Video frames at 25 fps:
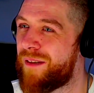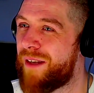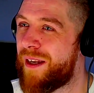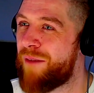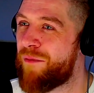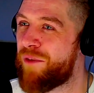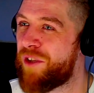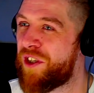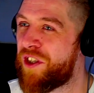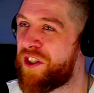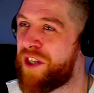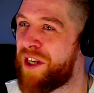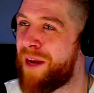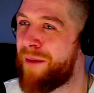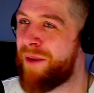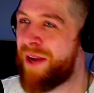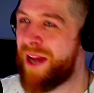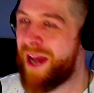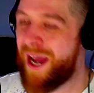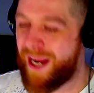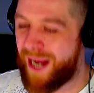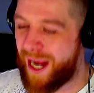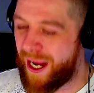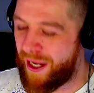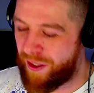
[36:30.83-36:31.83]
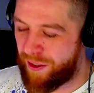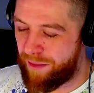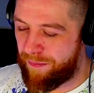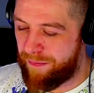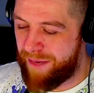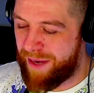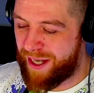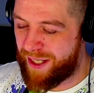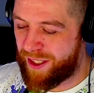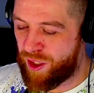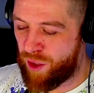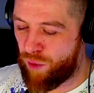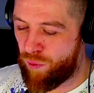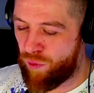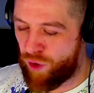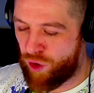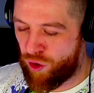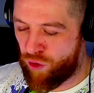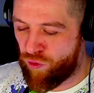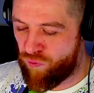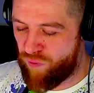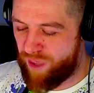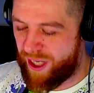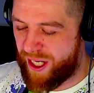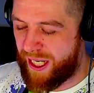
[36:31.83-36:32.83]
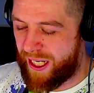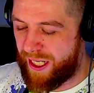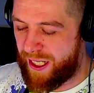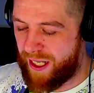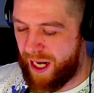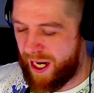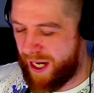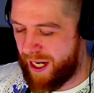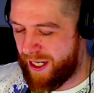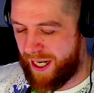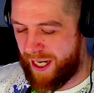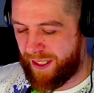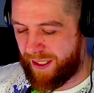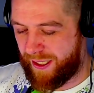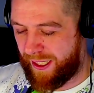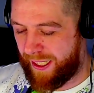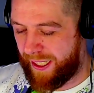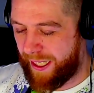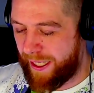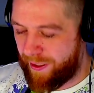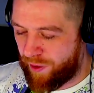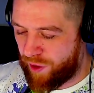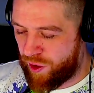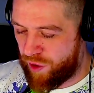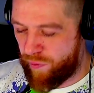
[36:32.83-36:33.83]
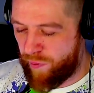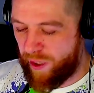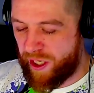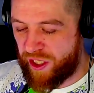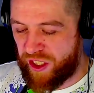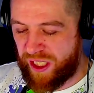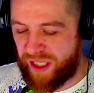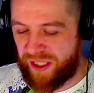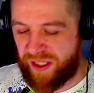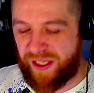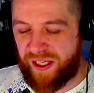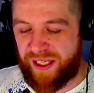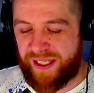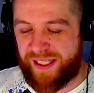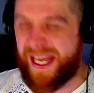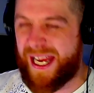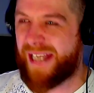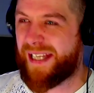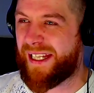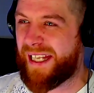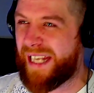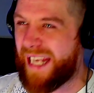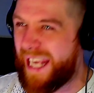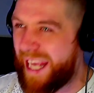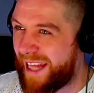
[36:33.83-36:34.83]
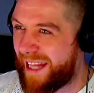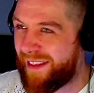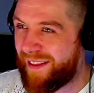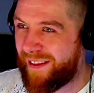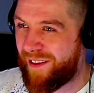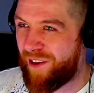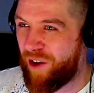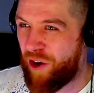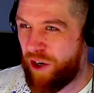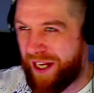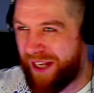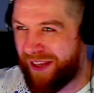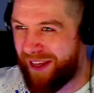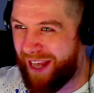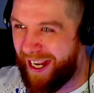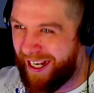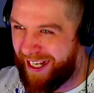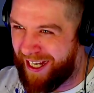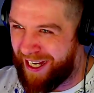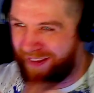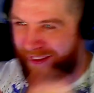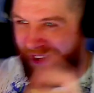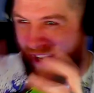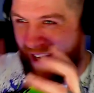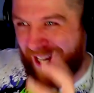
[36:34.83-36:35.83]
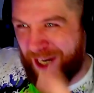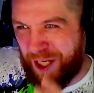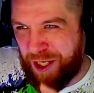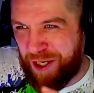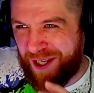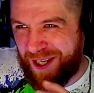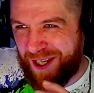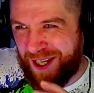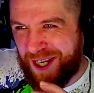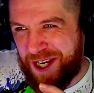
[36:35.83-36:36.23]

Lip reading: It was a Gemini, and the mixer was green and had kill switches that said kill on it, like in like